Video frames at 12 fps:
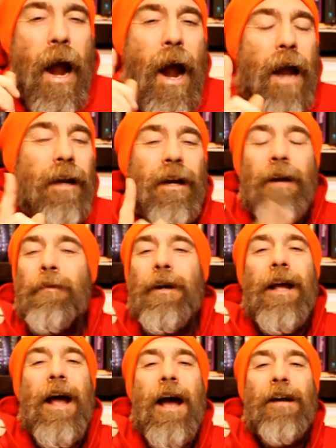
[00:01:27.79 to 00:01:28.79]
And then I'm going
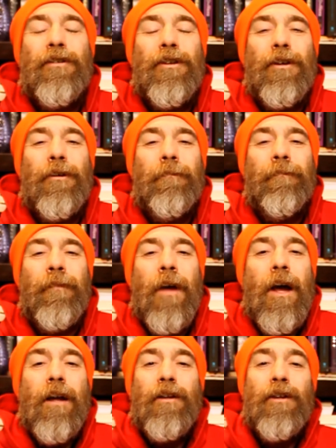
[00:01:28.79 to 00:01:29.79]
to ask you,
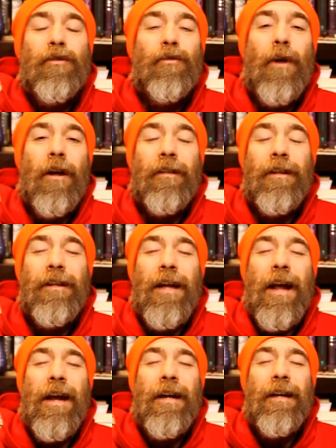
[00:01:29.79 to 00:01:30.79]
just throughout the
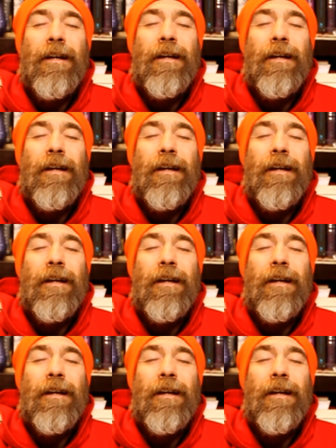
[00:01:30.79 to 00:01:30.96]
day,